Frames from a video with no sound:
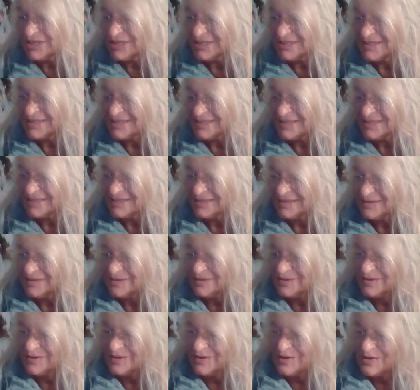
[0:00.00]
just
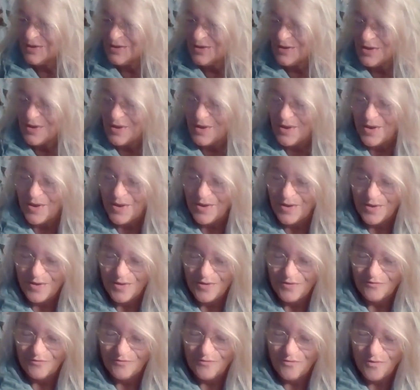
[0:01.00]

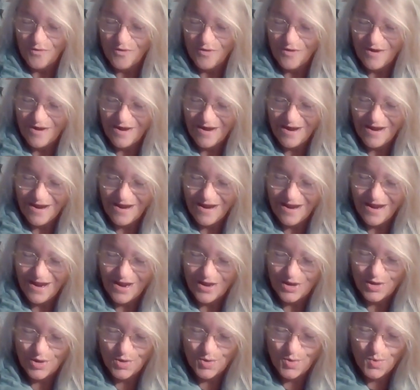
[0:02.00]
for
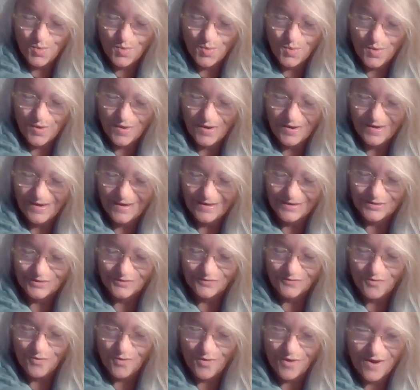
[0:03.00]
you, it's
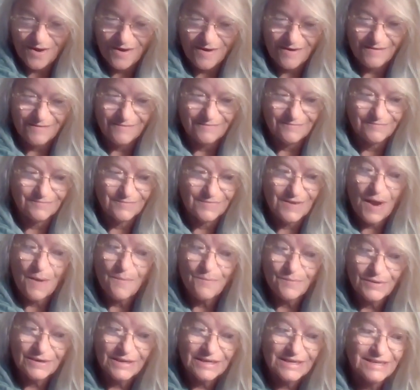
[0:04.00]
for
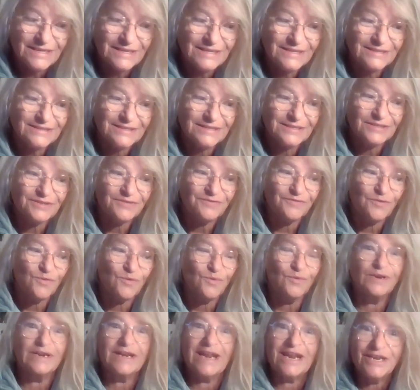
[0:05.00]
companies, it's
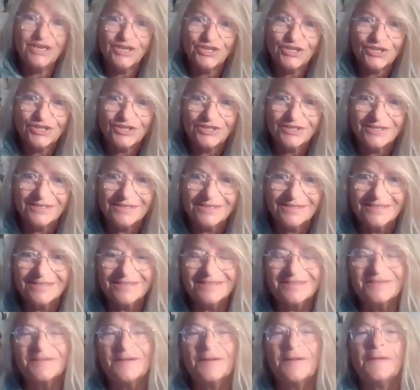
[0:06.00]
for
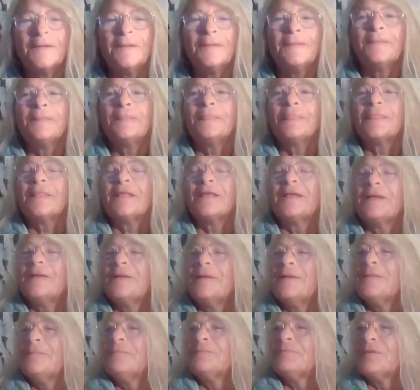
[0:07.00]
nations.
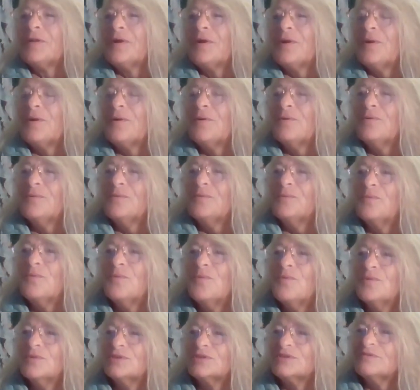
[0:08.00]
Whole
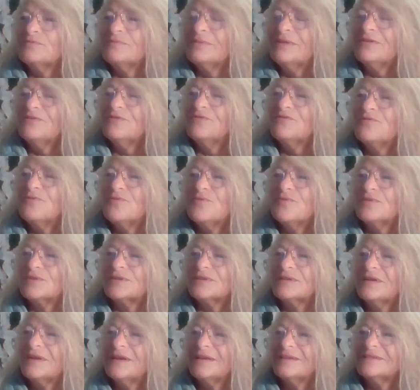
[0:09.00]
wars have been
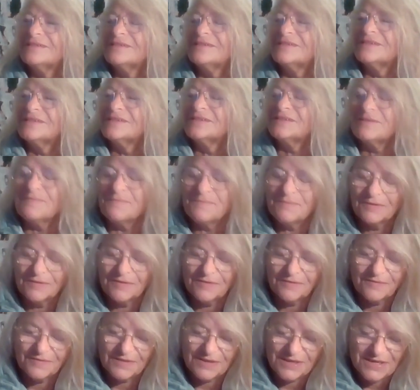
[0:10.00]
fought under the
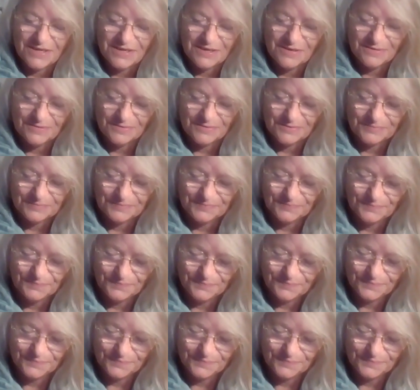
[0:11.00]
symbol of the eagle.